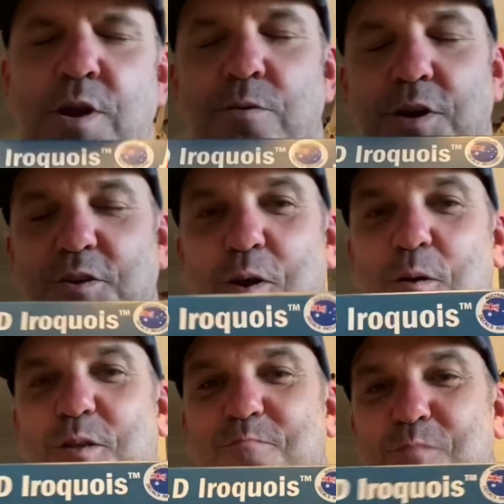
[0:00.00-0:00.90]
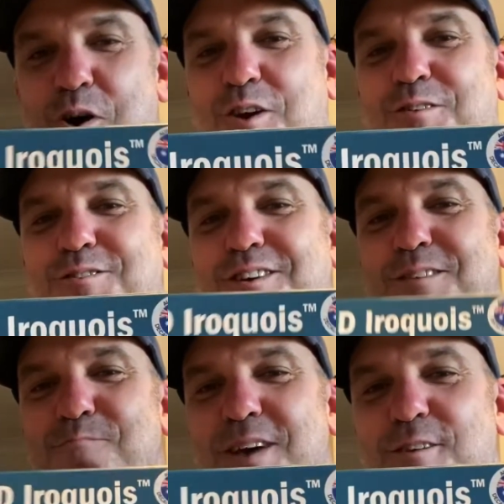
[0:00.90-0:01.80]
When I do the model, not the
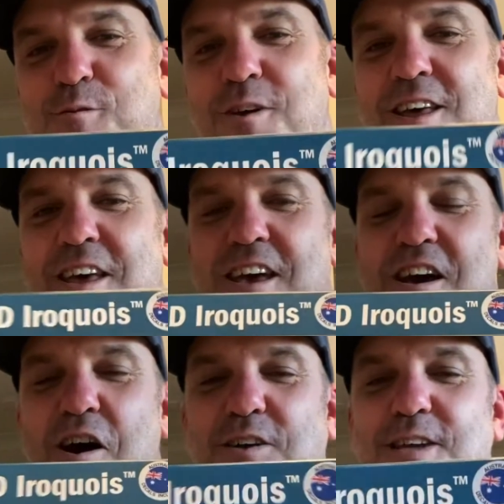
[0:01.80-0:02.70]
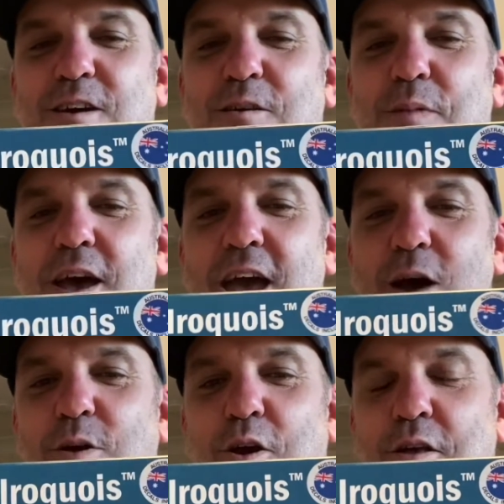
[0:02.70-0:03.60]
medal, I'll tell you about how
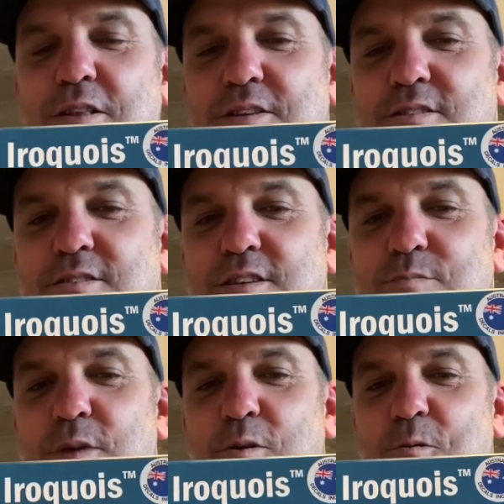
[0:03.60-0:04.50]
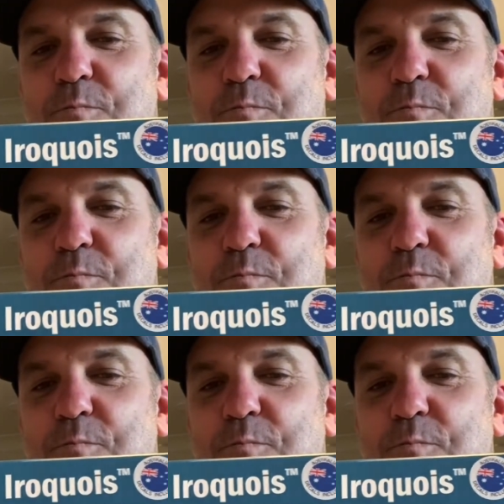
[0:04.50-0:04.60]
he earned this medal.